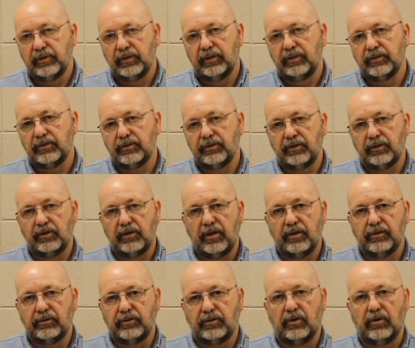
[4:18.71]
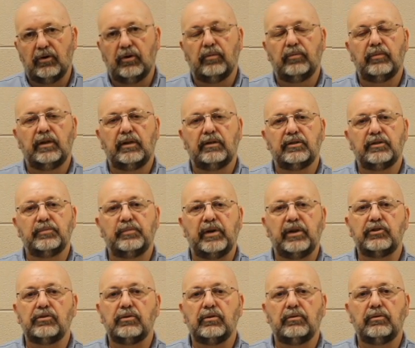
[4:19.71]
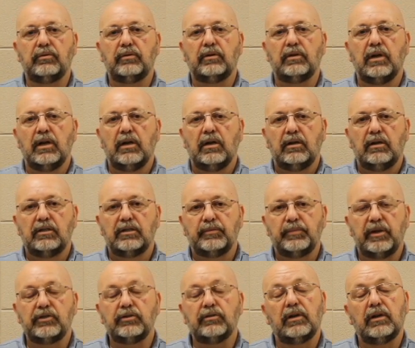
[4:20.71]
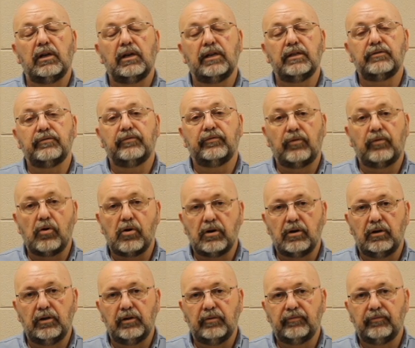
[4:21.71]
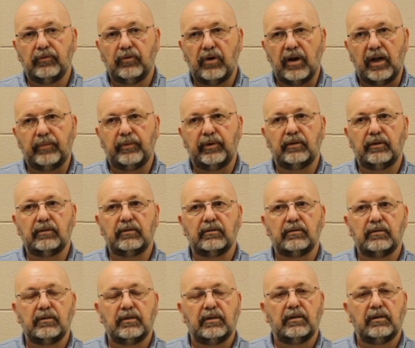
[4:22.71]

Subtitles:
This is another term. And specialized forklift grabbing